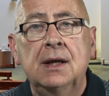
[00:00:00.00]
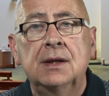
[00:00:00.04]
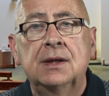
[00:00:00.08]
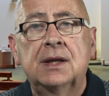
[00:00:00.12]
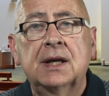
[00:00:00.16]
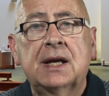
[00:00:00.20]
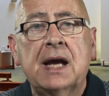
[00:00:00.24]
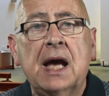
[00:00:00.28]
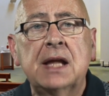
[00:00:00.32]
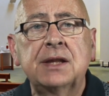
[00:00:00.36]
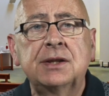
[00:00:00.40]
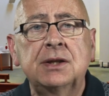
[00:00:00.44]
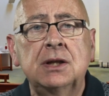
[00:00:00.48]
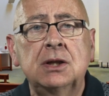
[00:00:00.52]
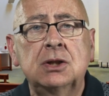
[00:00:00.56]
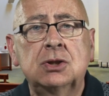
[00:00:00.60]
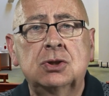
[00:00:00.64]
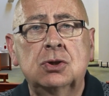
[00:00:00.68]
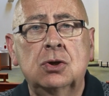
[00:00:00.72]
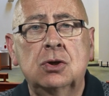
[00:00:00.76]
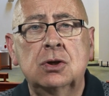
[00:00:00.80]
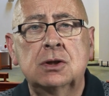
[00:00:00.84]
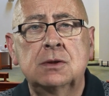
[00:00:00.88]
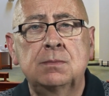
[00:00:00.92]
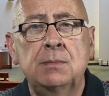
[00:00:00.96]
The Catholic
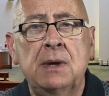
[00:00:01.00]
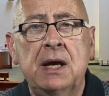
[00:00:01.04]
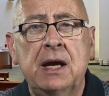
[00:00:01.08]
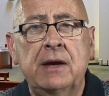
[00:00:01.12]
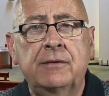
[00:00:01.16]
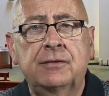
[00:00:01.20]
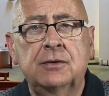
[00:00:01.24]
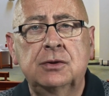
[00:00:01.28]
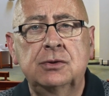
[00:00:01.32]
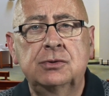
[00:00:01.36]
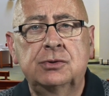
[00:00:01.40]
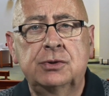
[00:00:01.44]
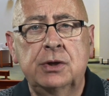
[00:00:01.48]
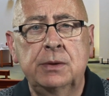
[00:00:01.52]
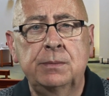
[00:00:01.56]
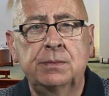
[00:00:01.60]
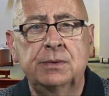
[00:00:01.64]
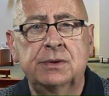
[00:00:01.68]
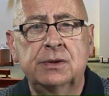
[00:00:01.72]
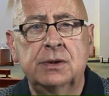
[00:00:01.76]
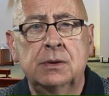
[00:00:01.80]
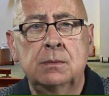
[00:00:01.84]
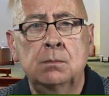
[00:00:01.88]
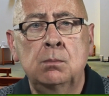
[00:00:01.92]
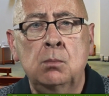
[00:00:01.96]
Church may have
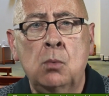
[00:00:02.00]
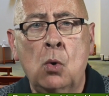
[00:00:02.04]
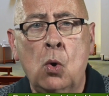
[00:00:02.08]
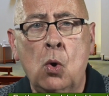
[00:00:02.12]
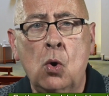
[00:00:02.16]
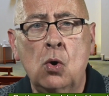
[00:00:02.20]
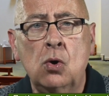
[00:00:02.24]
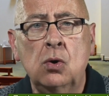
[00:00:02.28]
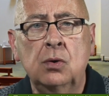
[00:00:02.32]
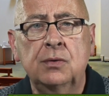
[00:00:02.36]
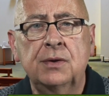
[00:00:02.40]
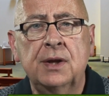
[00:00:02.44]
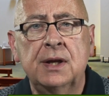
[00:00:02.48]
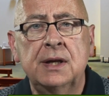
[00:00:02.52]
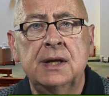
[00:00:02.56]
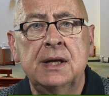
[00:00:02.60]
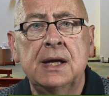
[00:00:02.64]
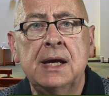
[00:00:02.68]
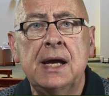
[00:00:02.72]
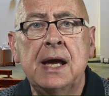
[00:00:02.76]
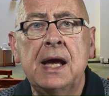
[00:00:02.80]
contributed more than